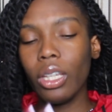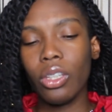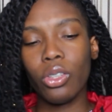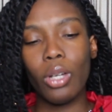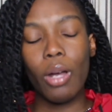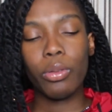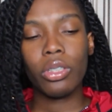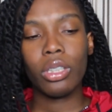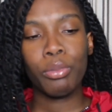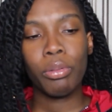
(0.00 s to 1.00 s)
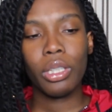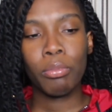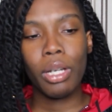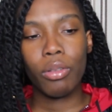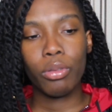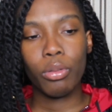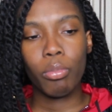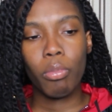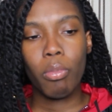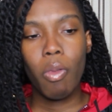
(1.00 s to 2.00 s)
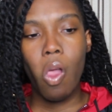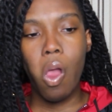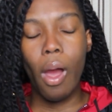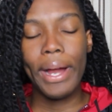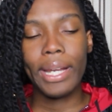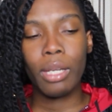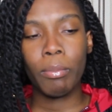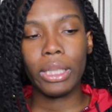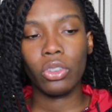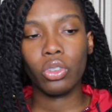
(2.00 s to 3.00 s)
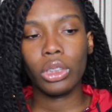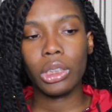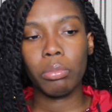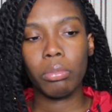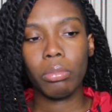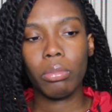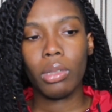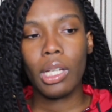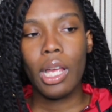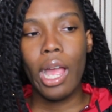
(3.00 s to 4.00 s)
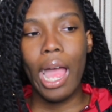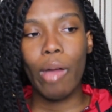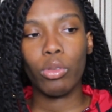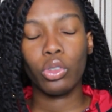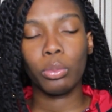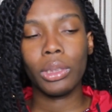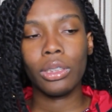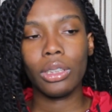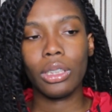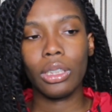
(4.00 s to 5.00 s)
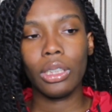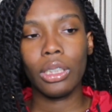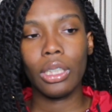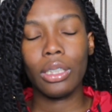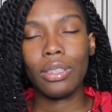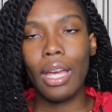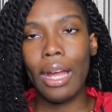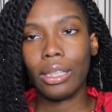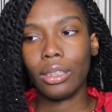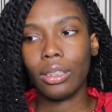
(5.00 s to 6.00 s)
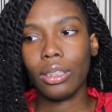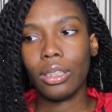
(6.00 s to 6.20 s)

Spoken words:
And so I was sleeping in my room, and in my dream I was basically attacked.